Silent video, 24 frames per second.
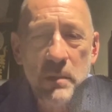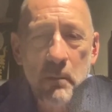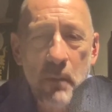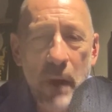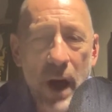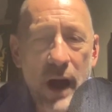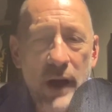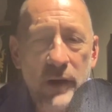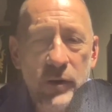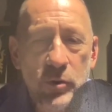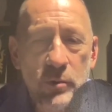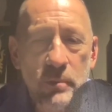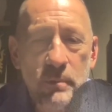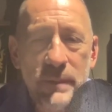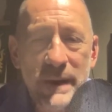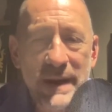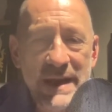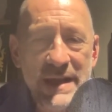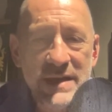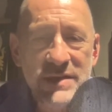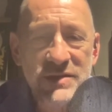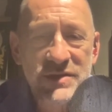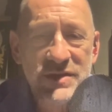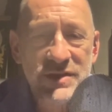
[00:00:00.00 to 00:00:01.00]
modern
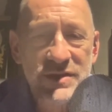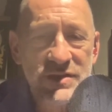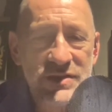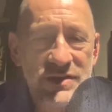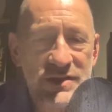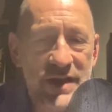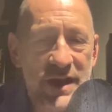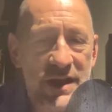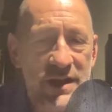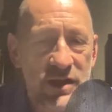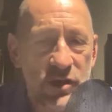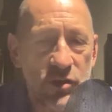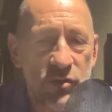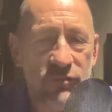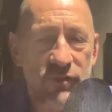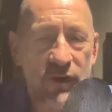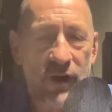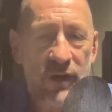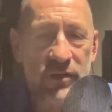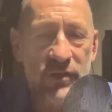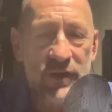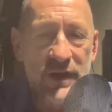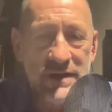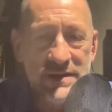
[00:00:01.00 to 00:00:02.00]
pieces that you've
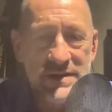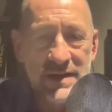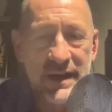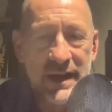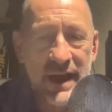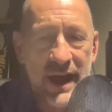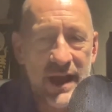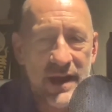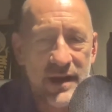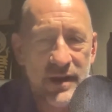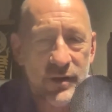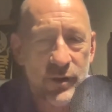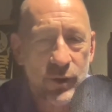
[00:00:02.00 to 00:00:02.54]
authenticated